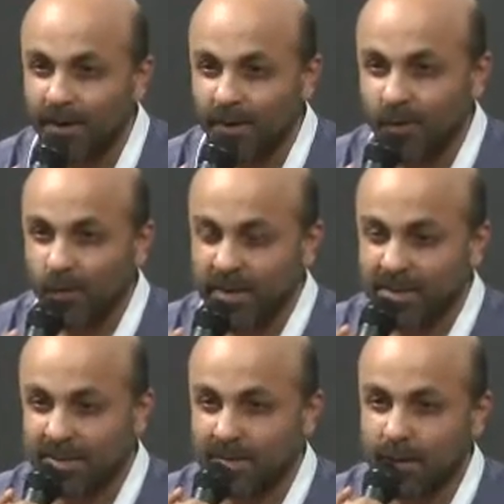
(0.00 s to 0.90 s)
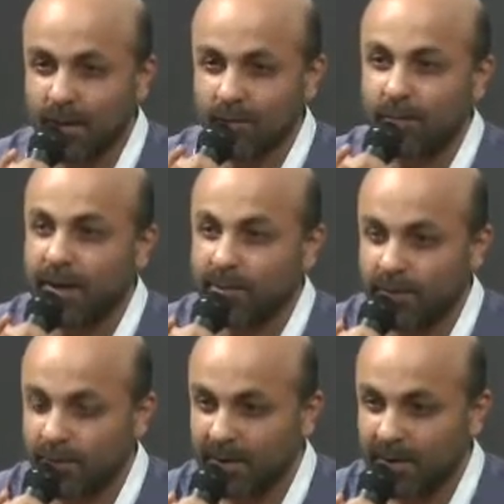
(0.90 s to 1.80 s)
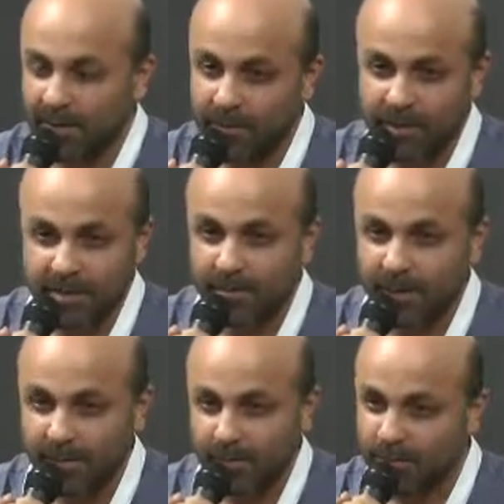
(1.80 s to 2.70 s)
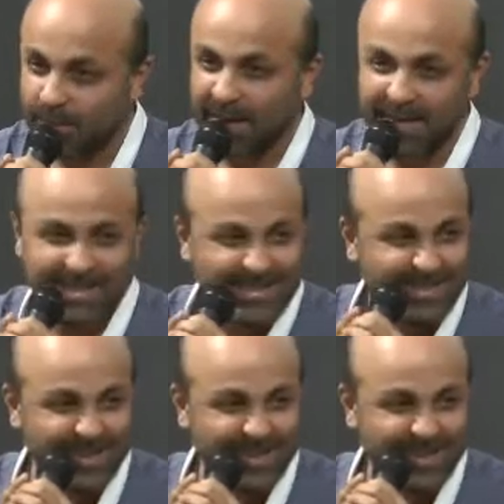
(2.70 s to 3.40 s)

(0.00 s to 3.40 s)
which is about 5 feature film length,